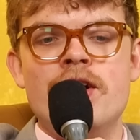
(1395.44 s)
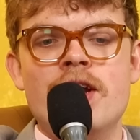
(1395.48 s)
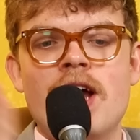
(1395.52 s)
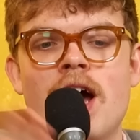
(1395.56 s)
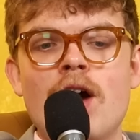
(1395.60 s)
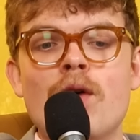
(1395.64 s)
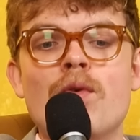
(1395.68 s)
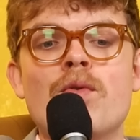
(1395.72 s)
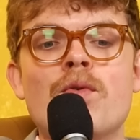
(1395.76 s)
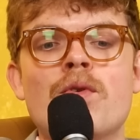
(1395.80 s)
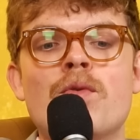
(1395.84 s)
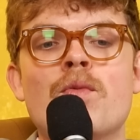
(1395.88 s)

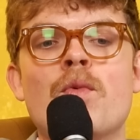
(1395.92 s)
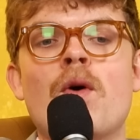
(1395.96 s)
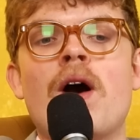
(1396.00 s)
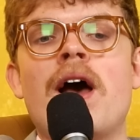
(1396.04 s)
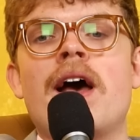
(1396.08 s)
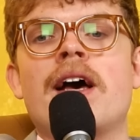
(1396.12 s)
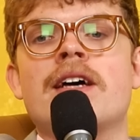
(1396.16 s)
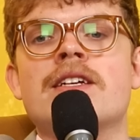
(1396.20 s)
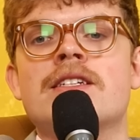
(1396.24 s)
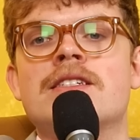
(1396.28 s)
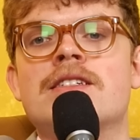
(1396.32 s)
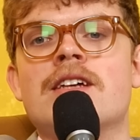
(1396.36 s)

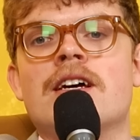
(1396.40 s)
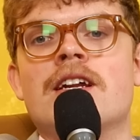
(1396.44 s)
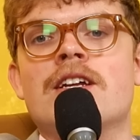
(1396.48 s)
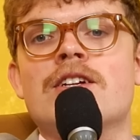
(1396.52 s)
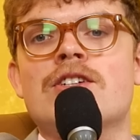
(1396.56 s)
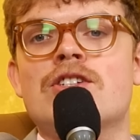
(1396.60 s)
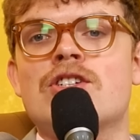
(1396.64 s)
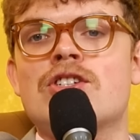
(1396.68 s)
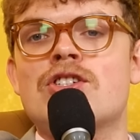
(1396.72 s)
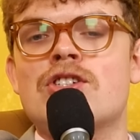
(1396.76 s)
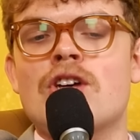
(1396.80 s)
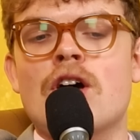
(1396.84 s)
nowhere has done
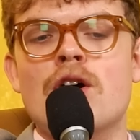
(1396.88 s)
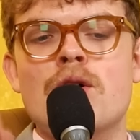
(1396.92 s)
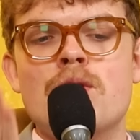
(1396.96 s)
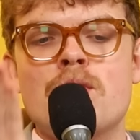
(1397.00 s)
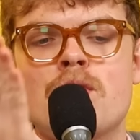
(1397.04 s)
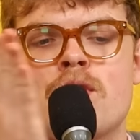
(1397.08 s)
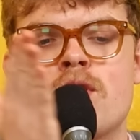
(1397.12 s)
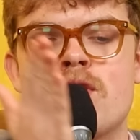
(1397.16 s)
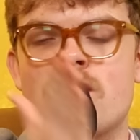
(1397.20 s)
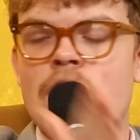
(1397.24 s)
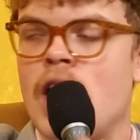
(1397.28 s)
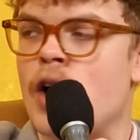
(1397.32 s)
it
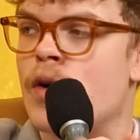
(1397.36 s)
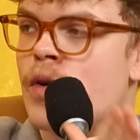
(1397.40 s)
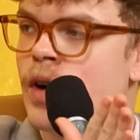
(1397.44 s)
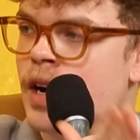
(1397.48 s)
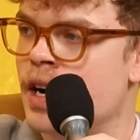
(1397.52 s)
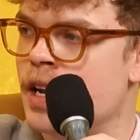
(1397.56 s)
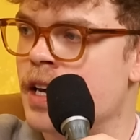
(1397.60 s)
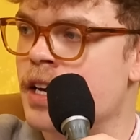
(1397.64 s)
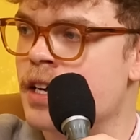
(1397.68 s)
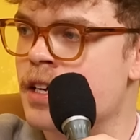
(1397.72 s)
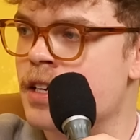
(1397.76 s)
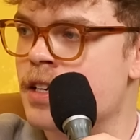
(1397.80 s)
so
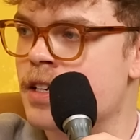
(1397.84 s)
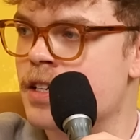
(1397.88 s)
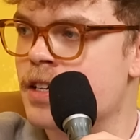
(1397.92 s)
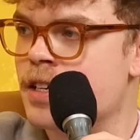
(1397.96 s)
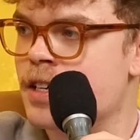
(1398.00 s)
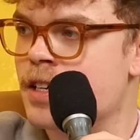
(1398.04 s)
thoroughly.